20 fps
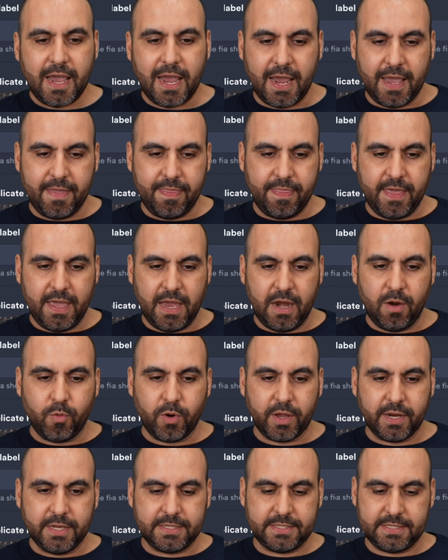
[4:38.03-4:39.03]
And then
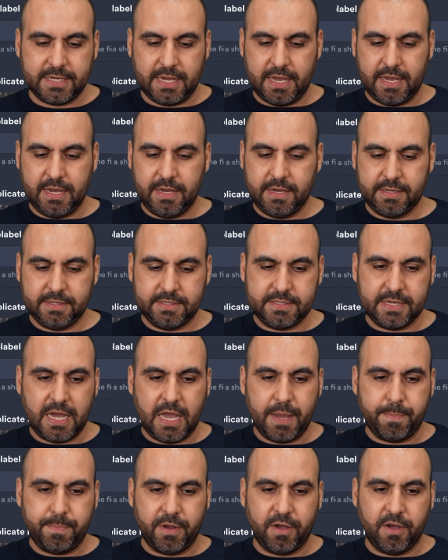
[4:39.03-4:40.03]
we're going to say
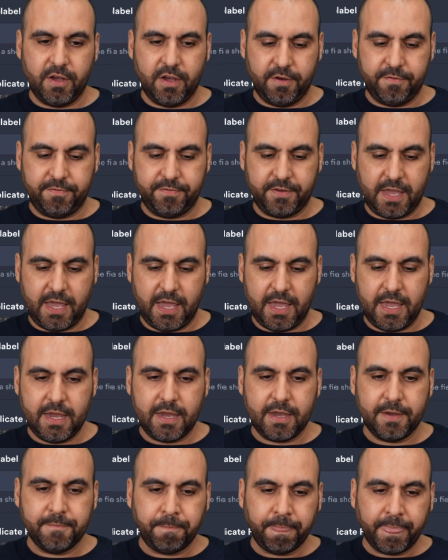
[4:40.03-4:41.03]
type of cake.